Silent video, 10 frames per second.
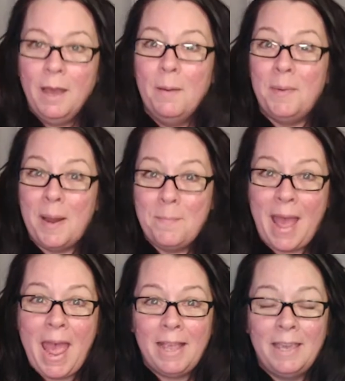But I'm
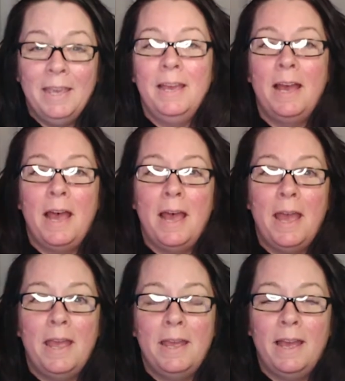back.
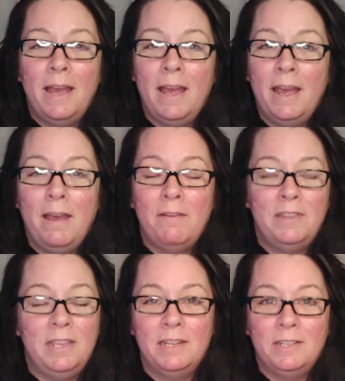I have
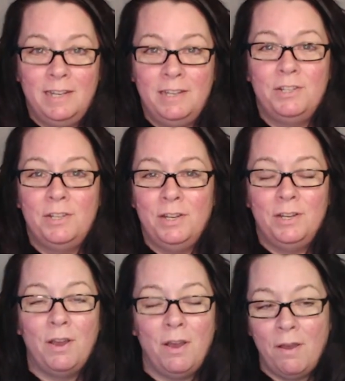the intention
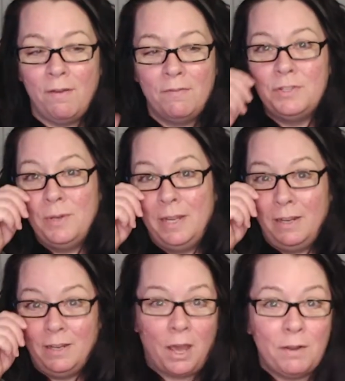of doing a
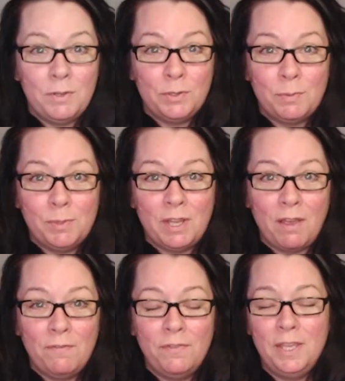lot of YouTube
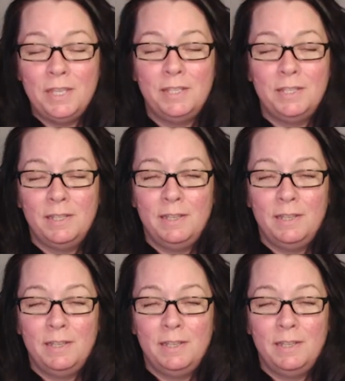stuff this